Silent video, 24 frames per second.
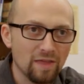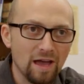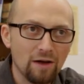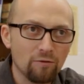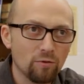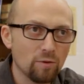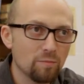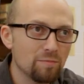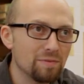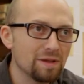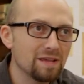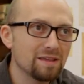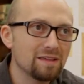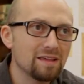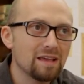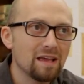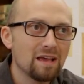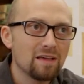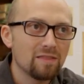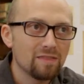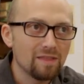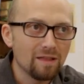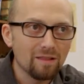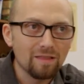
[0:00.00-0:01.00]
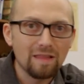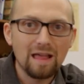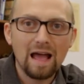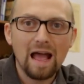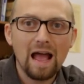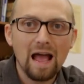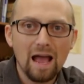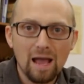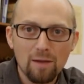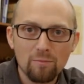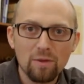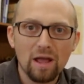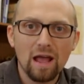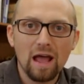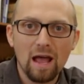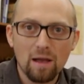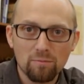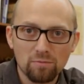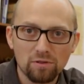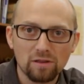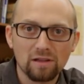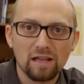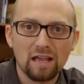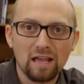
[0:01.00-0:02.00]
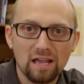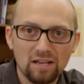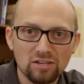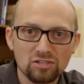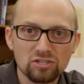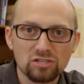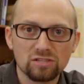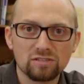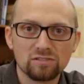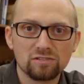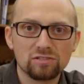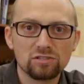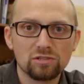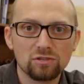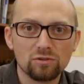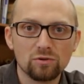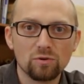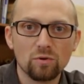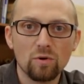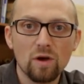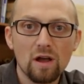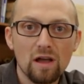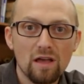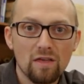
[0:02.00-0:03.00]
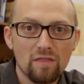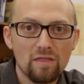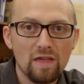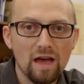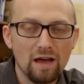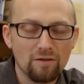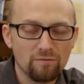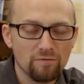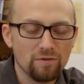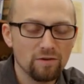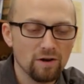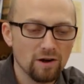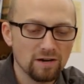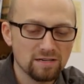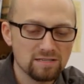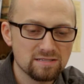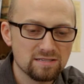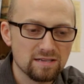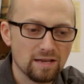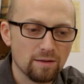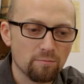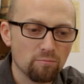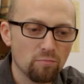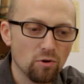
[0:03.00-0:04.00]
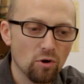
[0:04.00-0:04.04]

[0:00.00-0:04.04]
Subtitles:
That would be the lab application to that very same